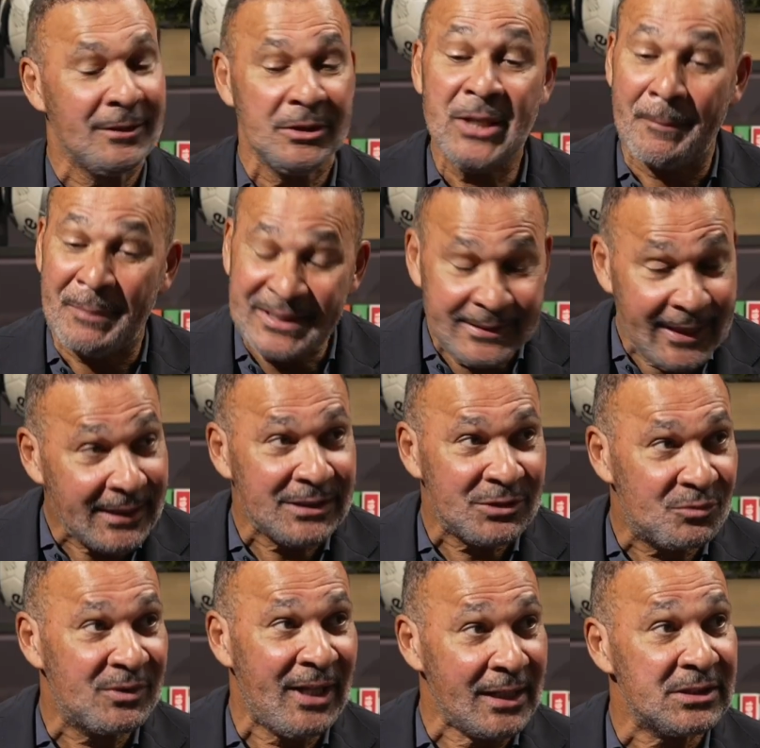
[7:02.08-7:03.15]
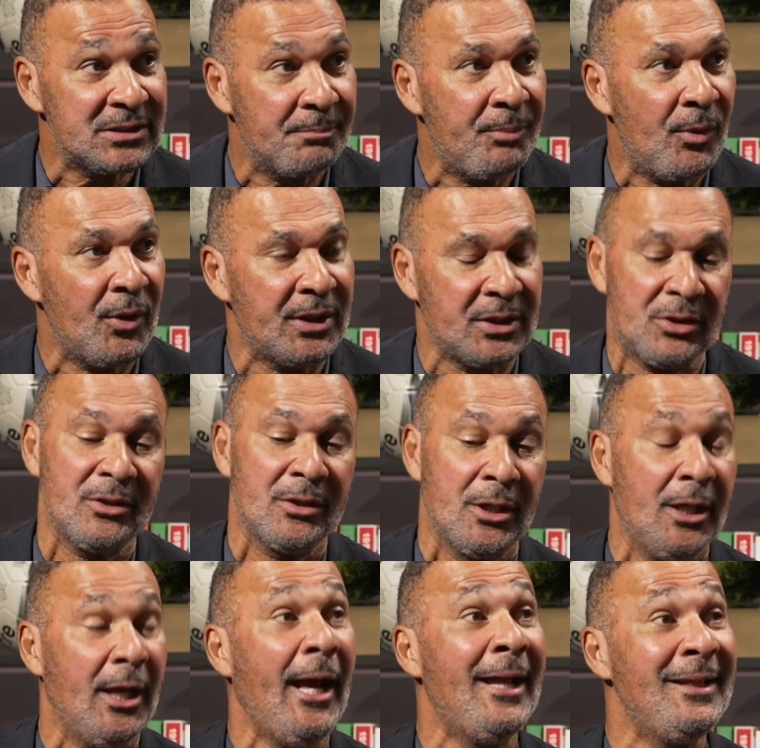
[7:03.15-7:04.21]
Yeah, but that is the point.
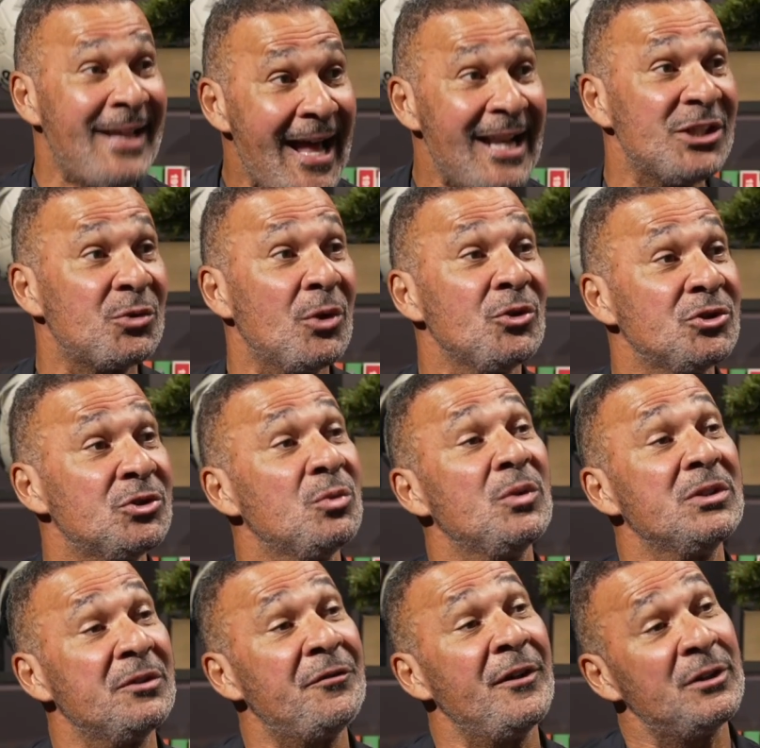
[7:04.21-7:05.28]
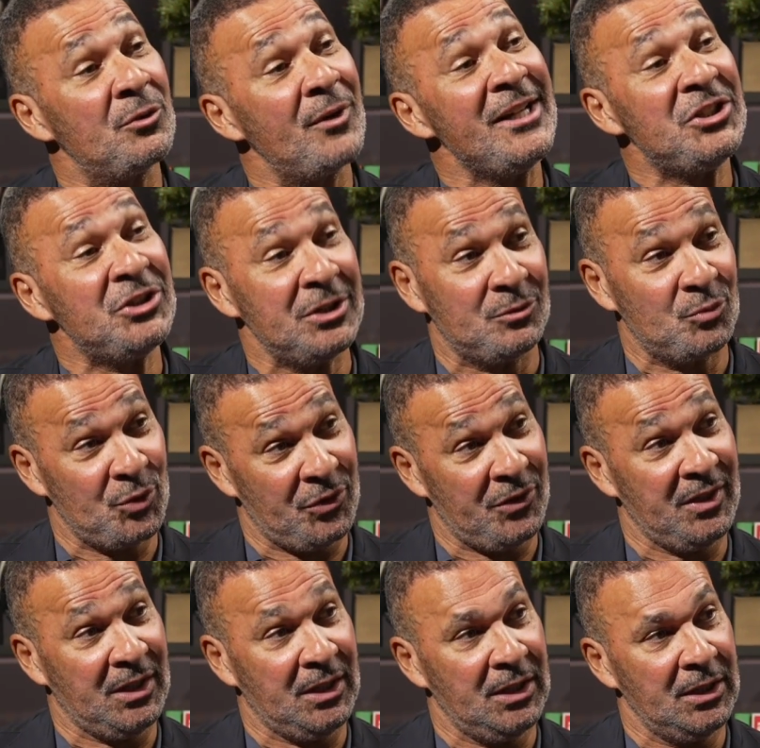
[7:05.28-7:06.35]
And that is also what the Federation was
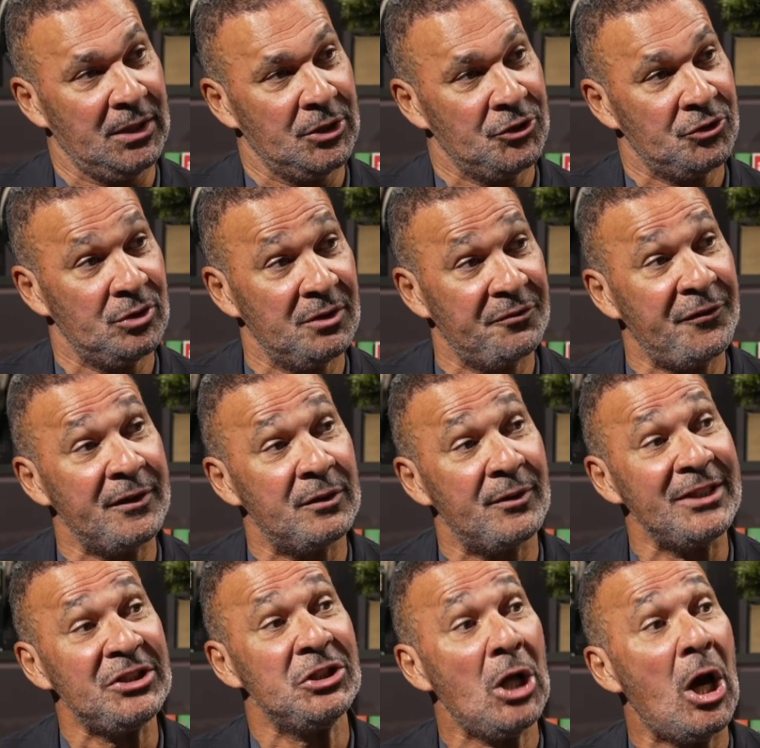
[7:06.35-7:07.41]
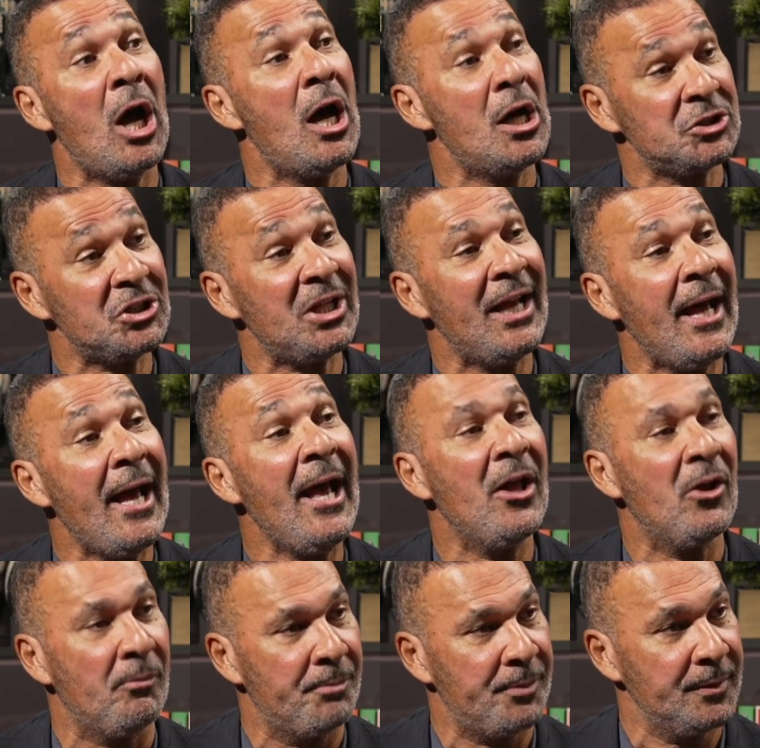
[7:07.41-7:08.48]
thinking. Right. So the Federation asked
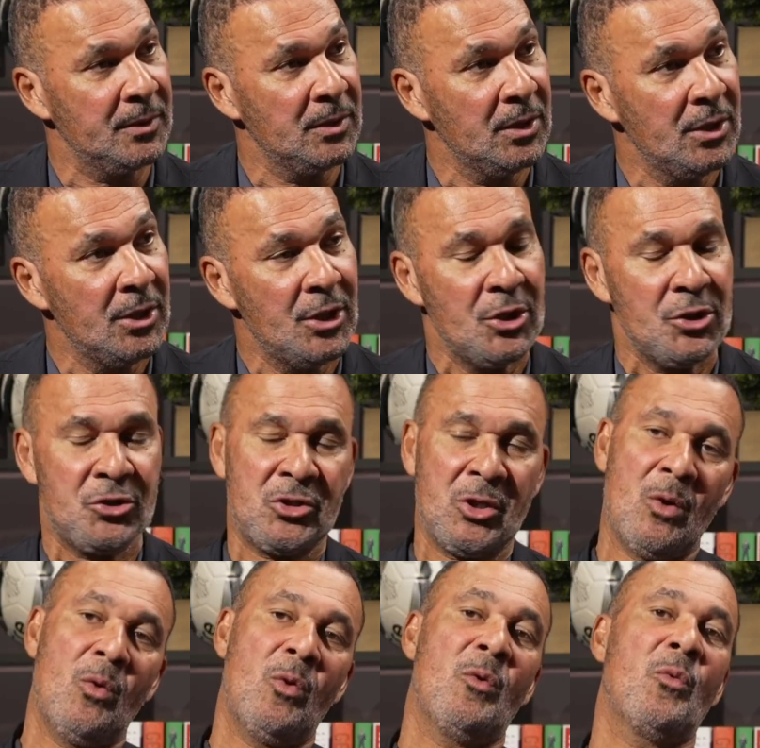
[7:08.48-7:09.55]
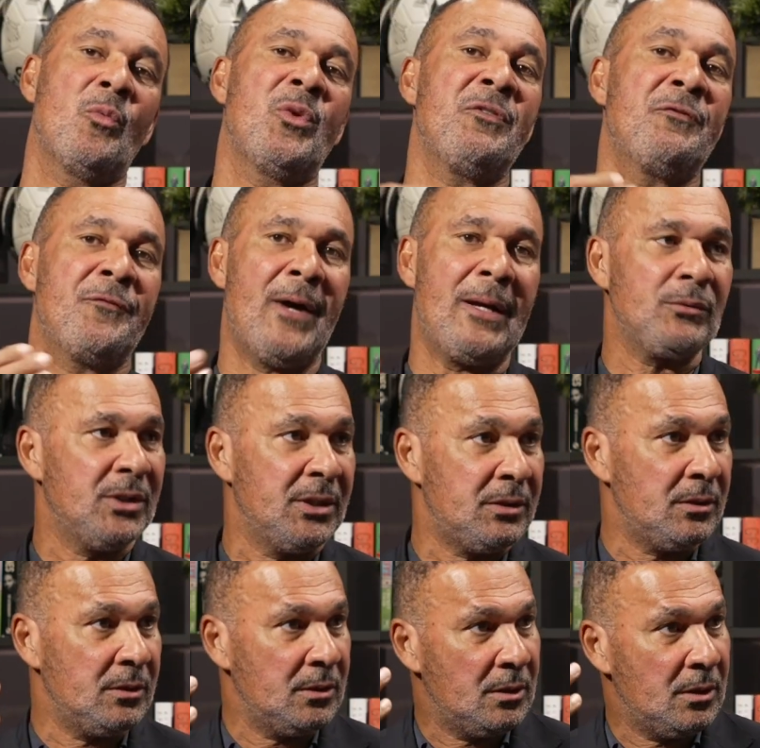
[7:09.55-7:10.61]
help. So we founded
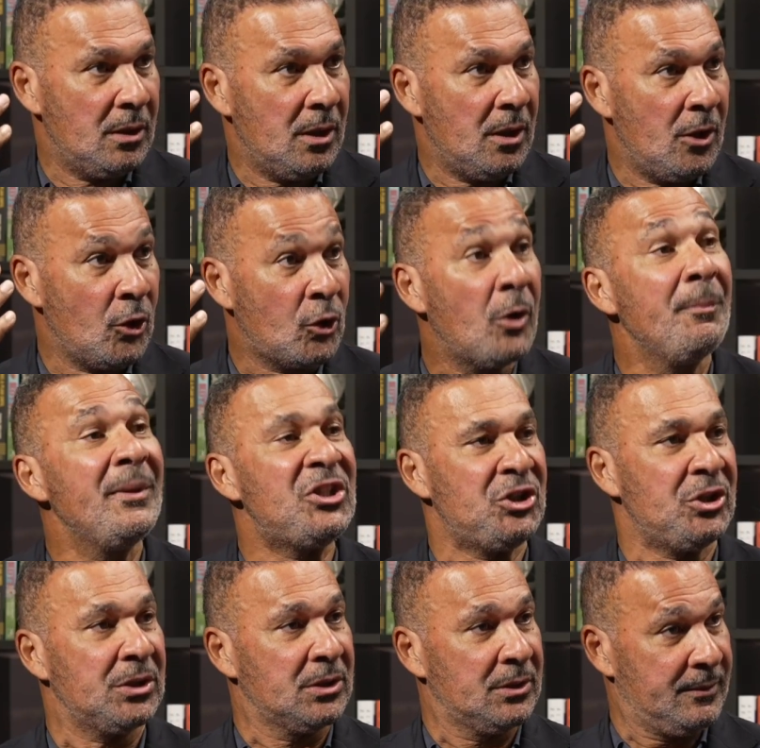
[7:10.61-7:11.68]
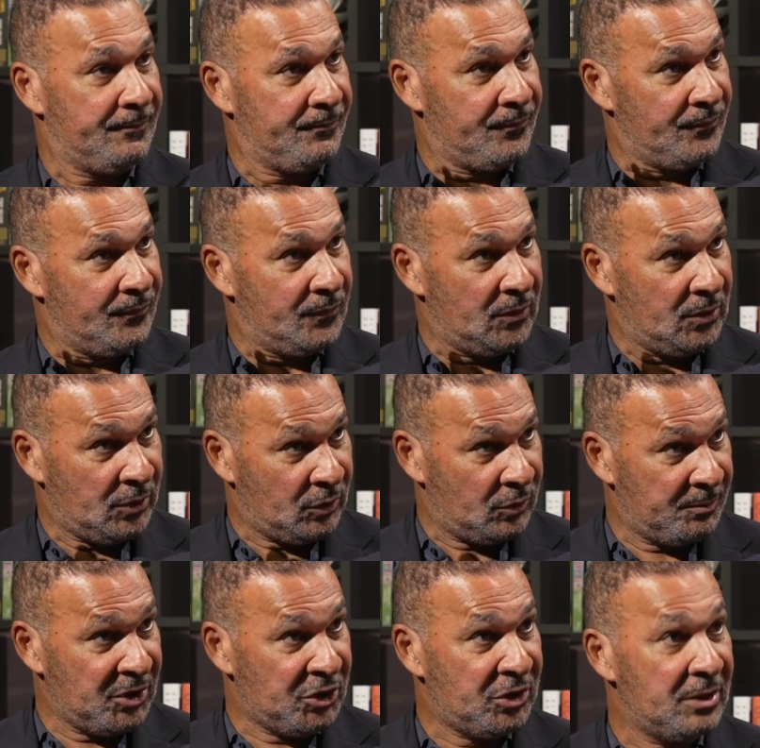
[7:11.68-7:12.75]
a commission, the
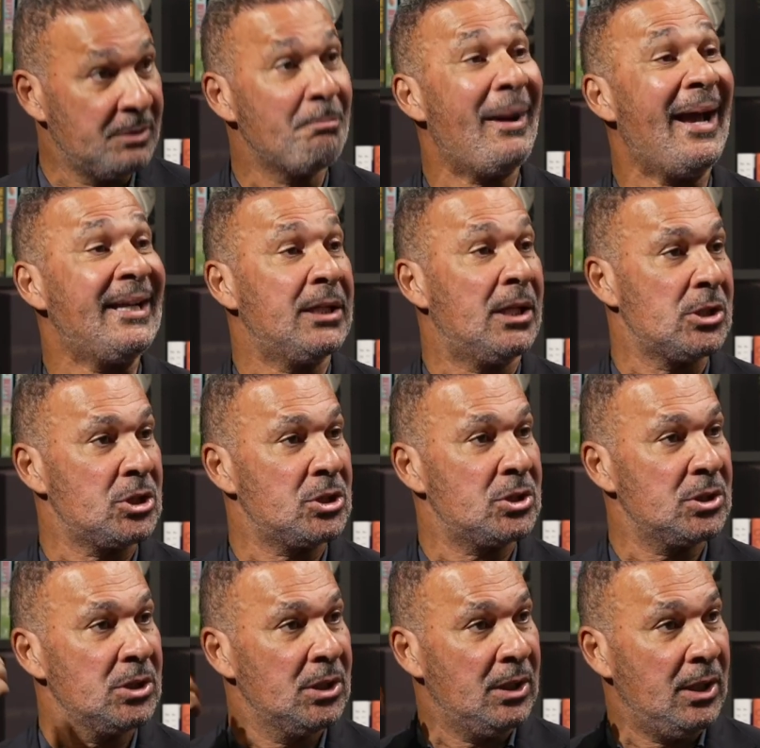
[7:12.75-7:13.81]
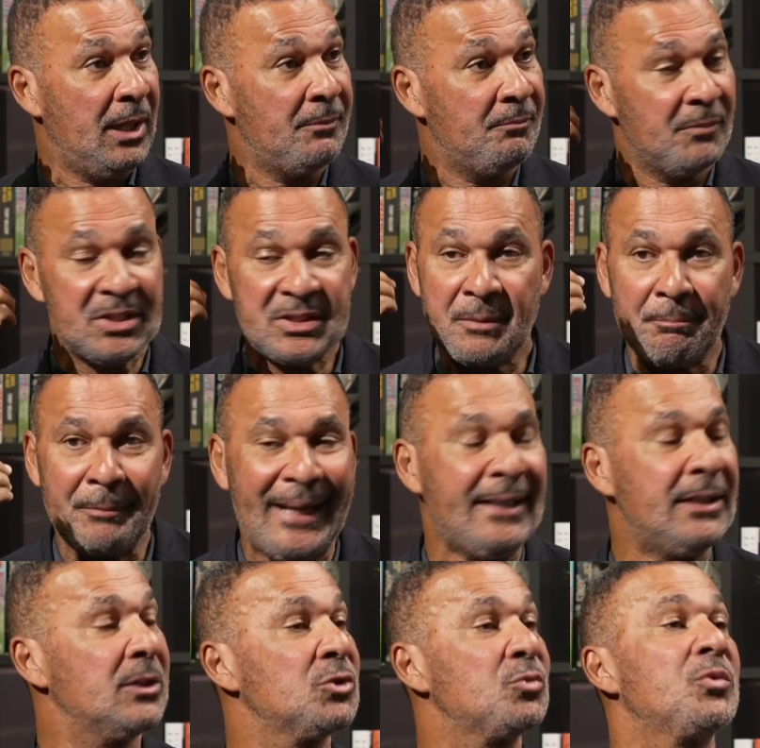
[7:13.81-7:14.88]
Commission Mijnals. And Mr.
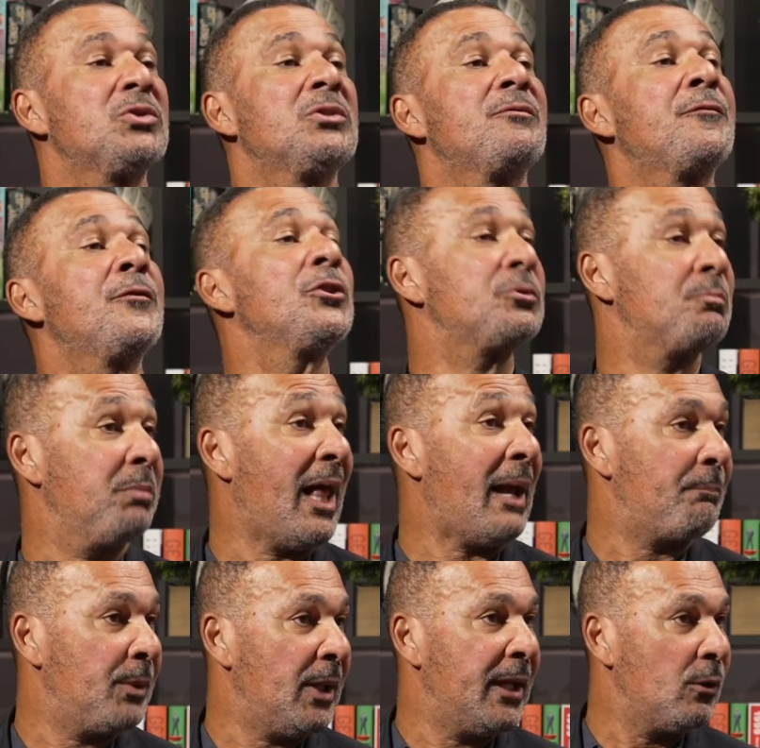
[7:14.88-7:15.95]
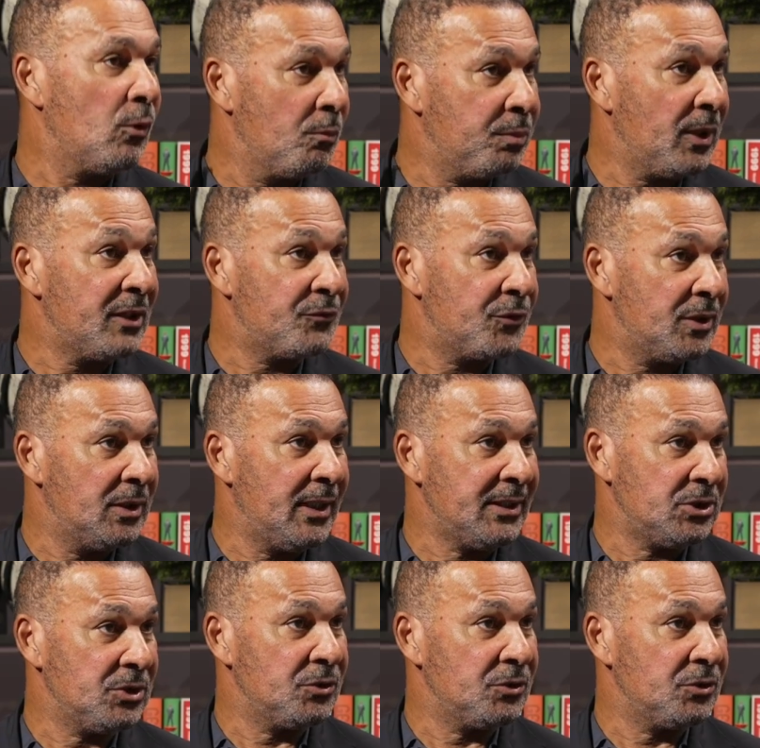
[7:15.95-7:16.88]
Mijnals was the first black player who played for the national